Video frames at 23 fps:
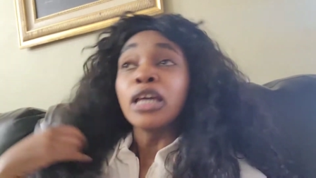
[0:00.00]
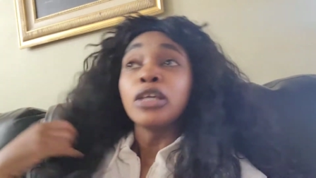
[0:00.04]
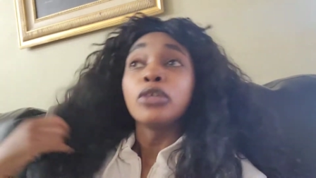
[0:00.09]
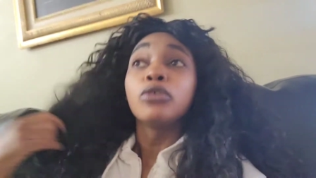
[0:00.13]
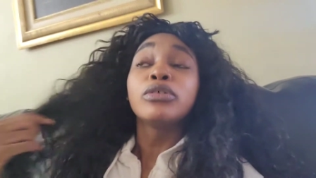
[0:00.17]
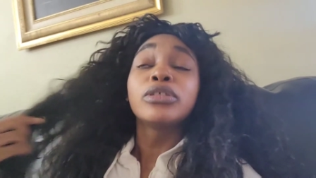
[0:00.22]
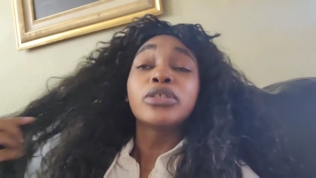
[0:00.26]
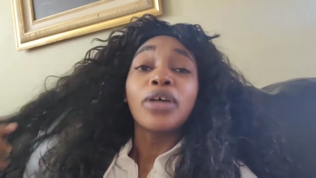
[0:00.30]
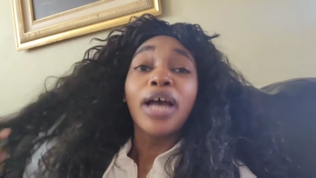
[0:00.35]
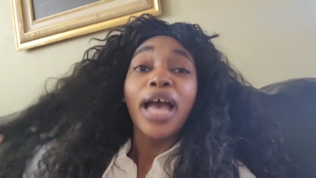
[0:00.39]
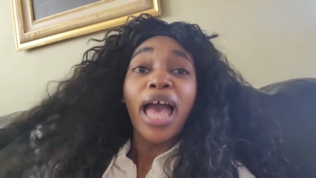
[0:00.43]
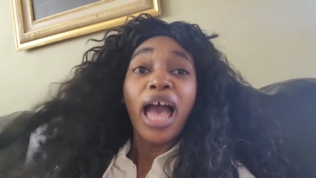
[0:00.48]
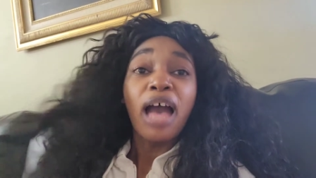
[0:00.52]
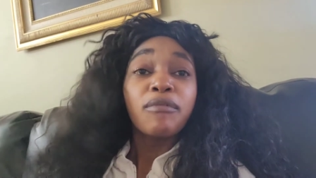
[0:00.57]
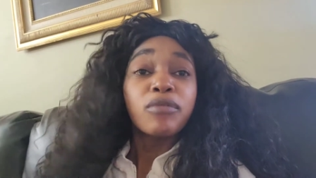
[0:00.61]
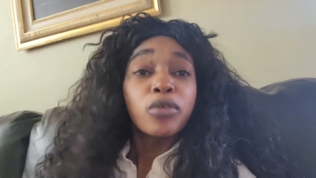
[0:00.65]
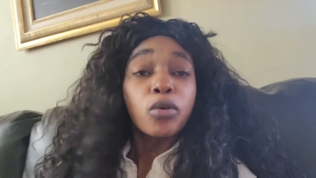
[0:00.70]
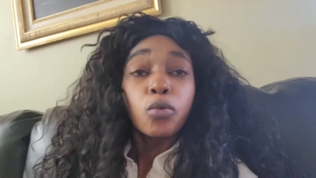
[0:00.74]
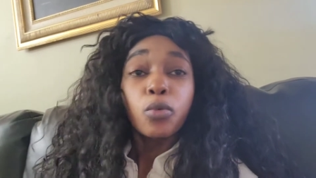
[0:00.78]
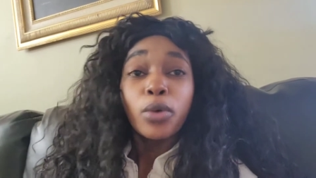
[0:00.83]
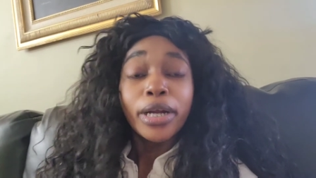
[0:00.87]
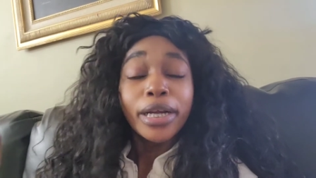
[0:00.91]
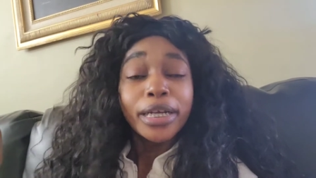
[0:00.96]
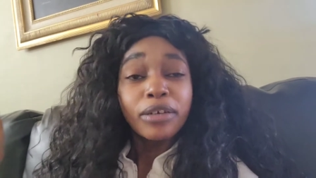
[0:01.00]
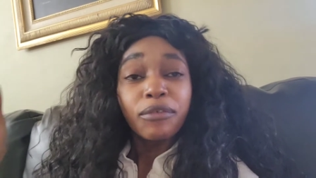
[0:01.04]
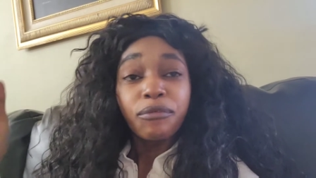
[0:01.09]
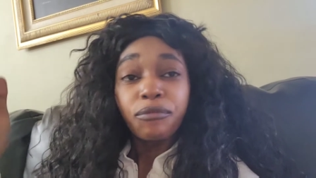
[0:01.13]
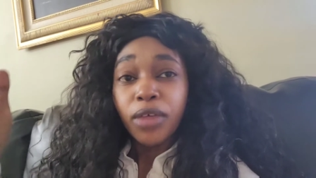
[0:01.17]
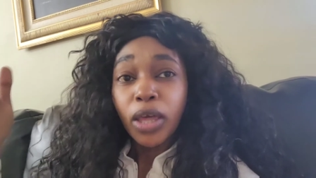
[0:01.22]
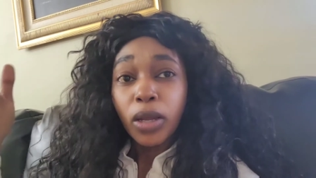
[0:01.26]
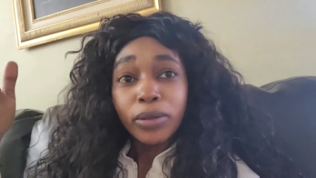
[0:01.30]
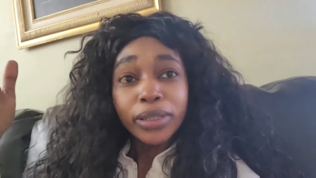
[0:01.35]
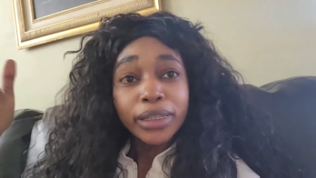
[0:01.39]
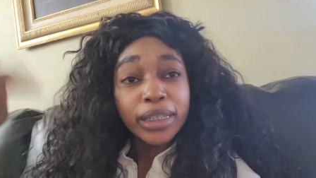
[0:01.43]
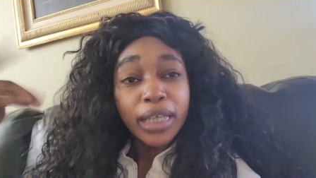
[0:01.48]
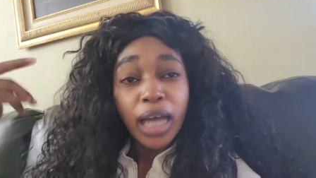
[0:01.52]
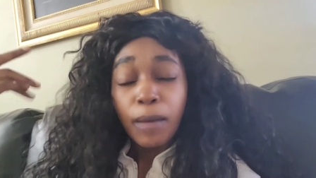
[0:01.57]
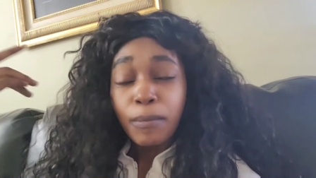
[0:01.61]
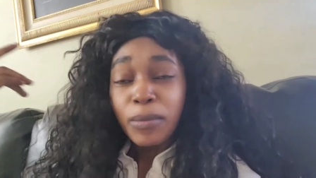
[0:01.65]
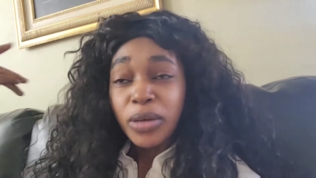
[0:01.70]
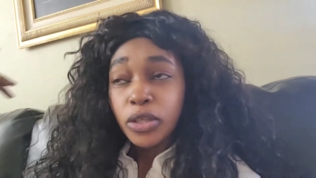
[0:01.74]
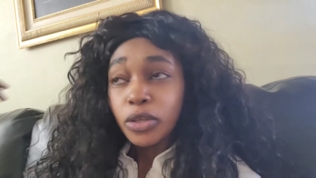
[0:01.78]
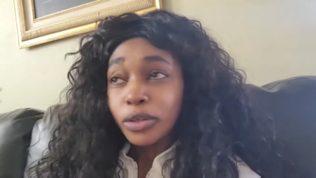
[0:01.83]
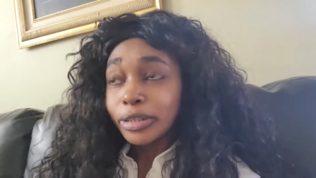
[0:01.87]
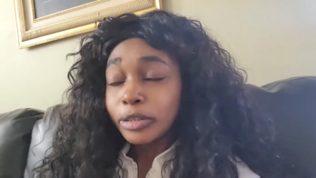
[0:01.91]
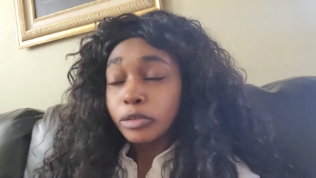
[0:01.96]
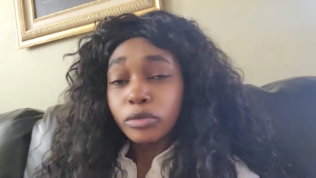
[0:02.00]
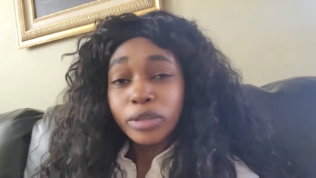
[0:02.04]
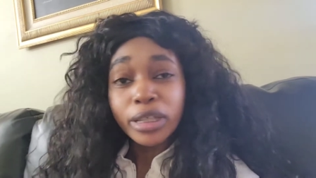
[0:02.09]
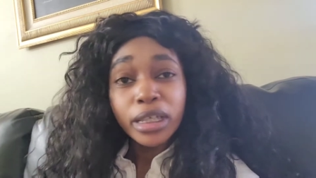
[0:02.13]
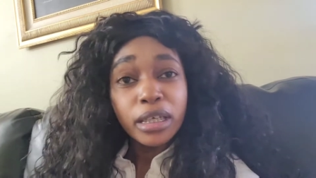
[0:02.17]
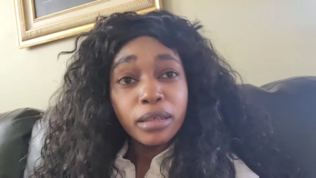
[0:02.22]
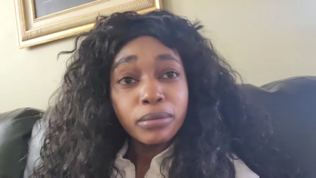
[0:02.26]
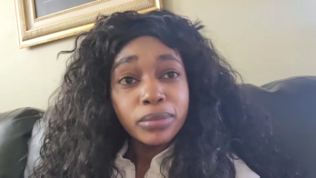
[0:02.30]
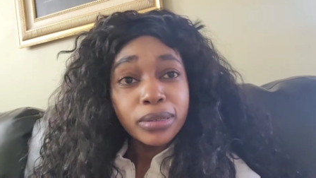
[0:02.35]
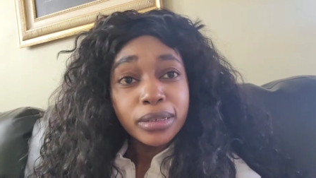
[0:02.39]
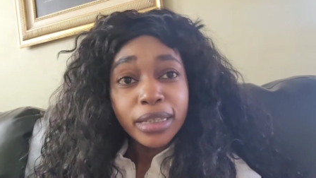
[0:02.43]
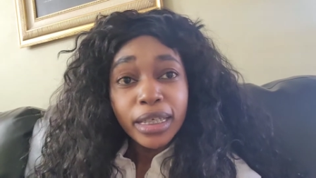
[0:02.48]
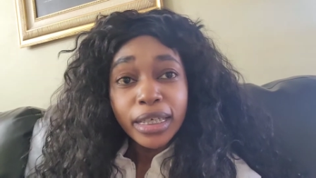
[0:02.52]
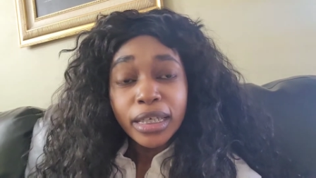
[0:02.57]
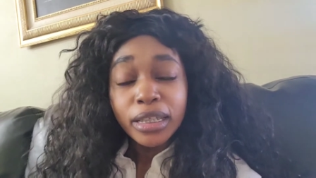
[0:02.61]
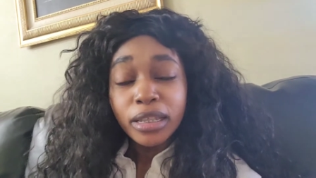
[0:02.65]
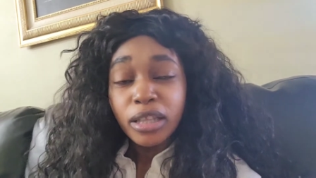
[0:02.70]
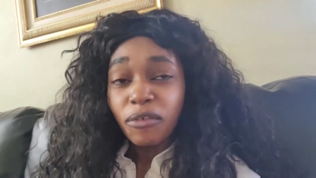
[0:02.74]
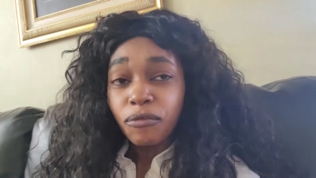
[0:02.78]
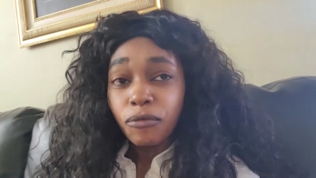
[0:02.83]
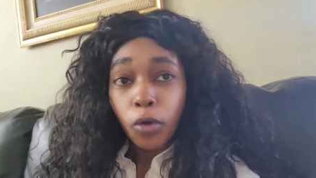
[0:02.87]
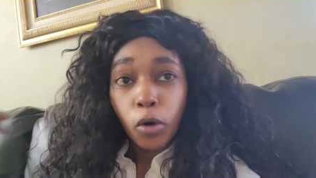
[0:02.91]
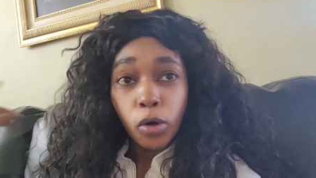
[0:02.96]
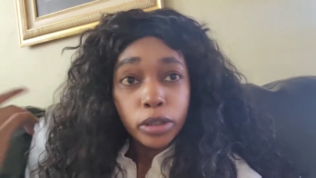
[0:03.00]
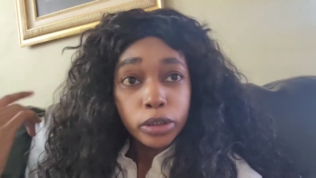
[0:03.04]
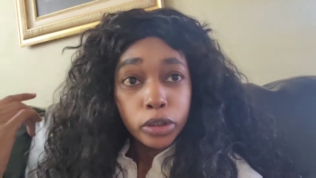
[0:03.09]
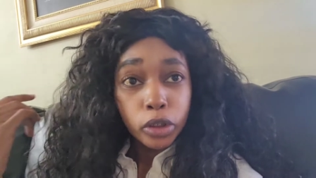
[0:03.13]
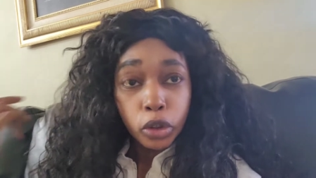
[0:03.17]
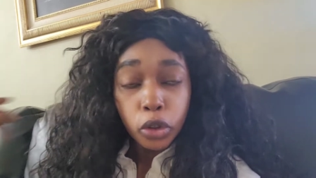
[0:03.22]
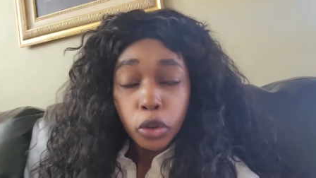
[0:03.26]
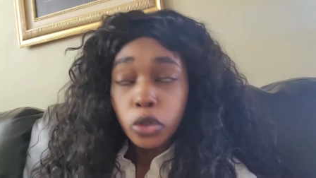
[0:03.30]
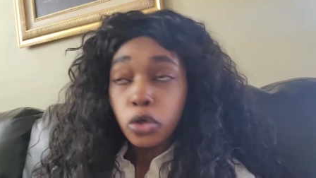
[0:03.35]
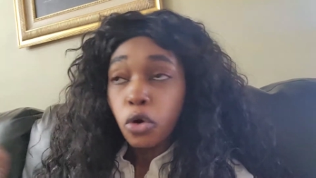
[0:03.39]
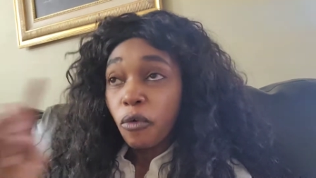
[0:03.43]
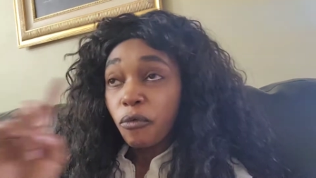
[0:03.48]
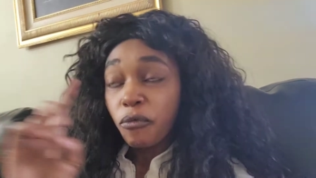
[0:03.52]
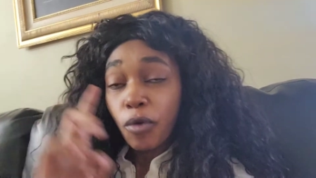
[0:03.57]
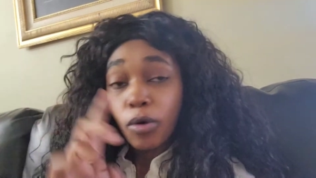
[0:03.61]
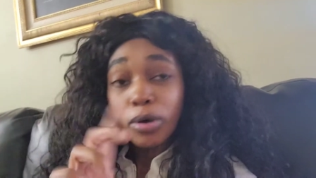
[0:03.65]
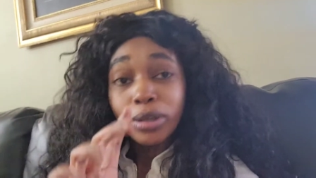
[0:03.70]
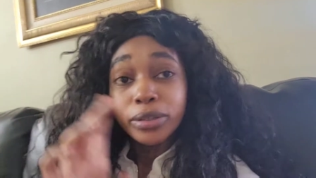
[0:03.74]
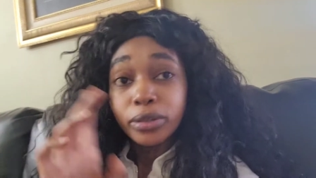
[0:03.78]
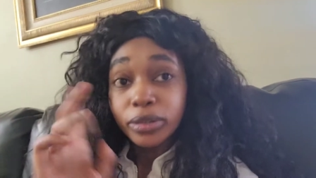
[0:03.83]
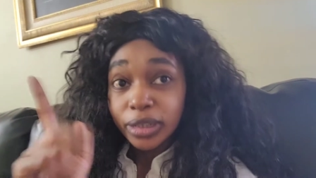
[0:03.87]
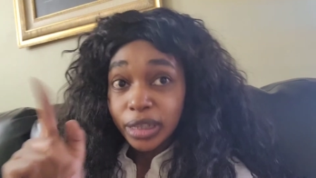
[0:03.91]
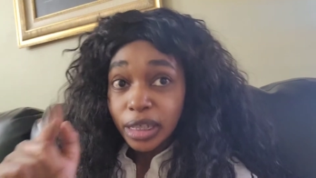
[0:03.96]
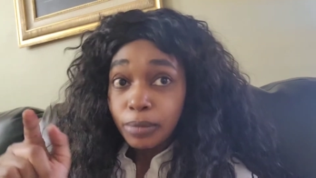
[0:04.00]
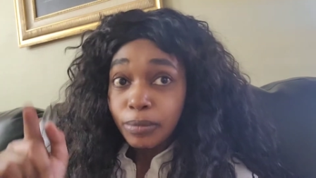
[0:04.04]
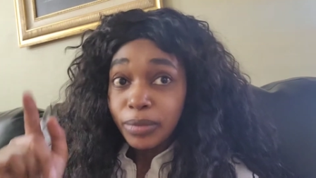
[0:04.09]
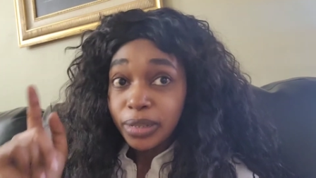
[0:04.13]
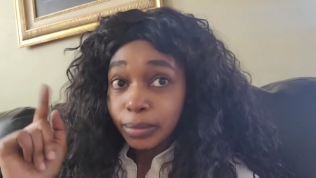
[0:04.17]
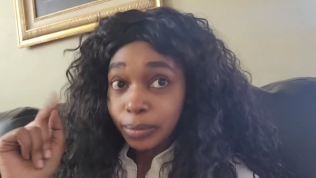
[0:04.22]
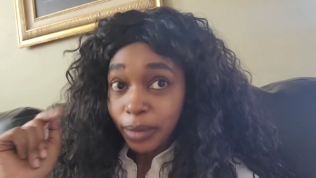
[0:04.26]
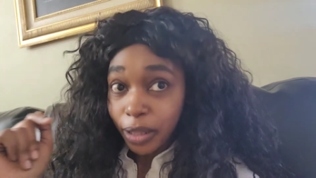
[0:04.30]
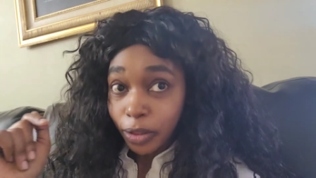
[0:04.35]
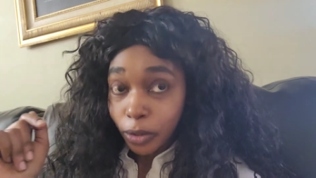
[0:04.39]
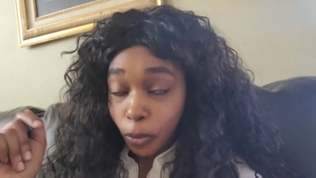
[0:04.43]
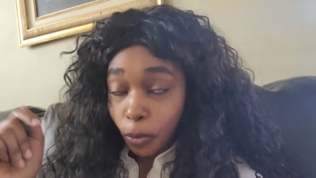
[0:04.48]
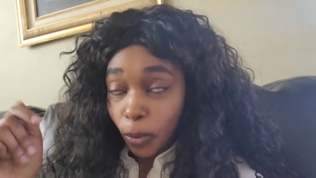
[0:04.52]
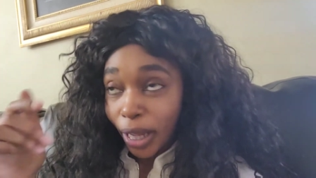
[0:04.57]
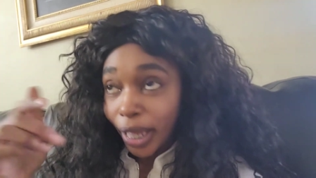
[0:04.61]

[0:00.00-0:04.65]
you start having weird fairies come in your dreams thinking that fairies are good no fairies are demons by the